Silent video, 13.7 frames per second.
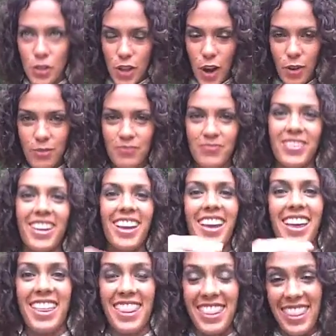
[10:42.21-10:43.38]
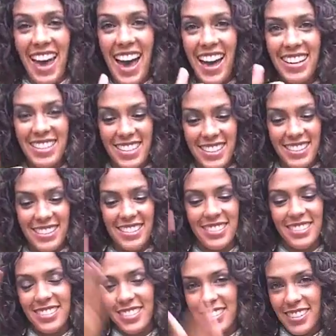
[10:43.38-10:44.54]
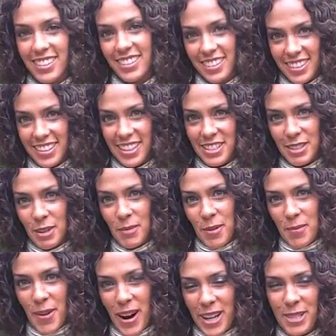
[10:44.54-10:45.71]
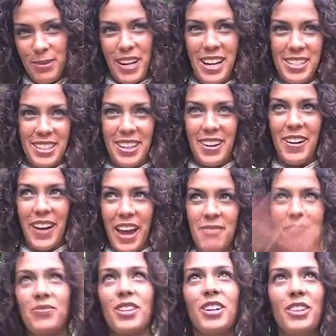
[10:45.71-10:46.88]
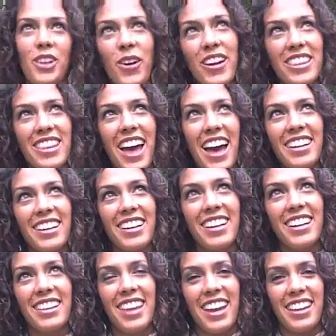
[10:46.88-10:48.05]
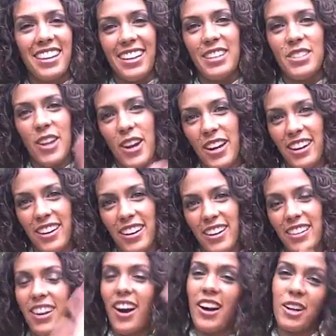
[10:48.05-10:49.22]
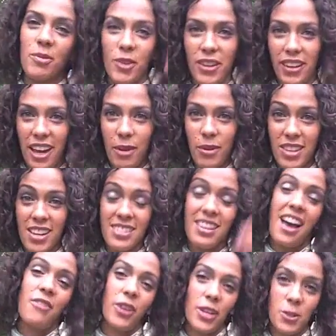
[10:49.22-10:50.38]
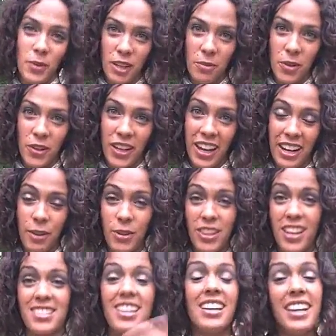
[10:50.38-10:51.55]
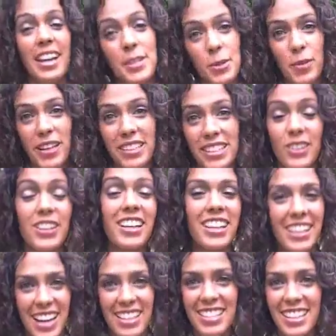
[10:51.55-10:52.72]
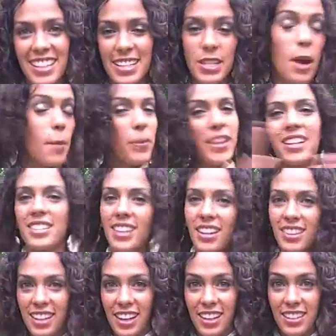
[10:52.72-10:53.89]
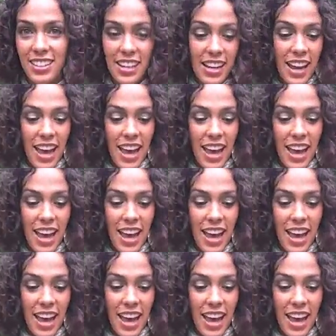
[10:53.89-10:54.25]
So that needs a little bit more explanation here. Okay, knowing that the aliens are here, are communicating with us, have always been communicating with us, is a big deal. Yes, it is, but that's not the end.